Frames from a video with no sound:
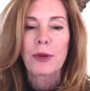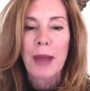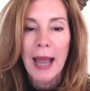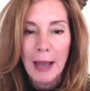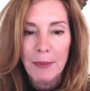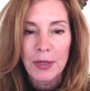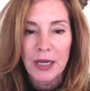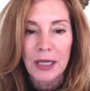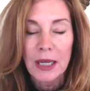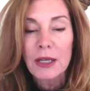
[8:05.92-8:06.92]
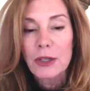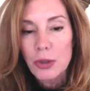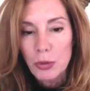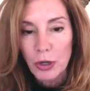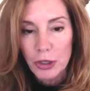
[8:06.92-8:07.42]
from happening
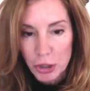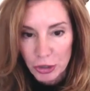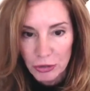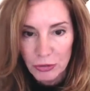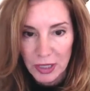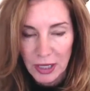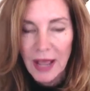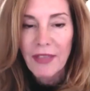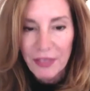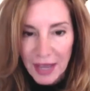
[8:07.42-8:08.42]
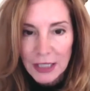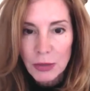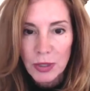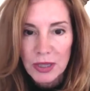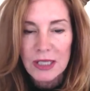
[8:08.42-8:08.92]
to our children.
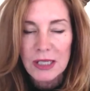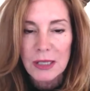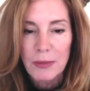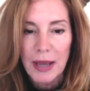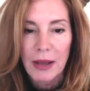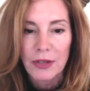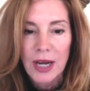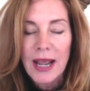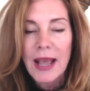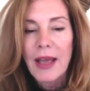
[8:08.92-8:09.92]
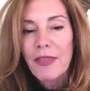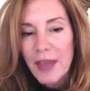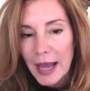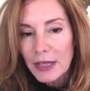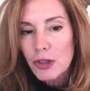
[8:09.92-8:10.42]
That's what this is about. And
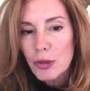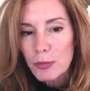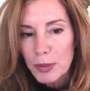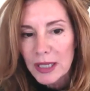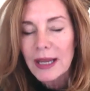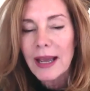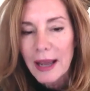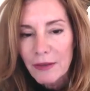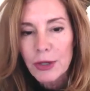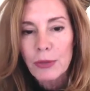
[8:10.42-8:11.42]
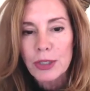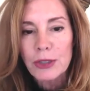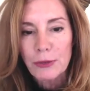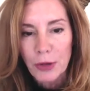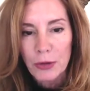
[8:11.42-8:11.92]
that should be
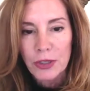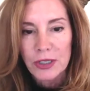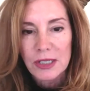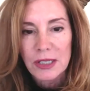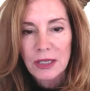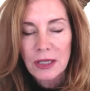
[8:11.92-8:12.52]
everyone's focus.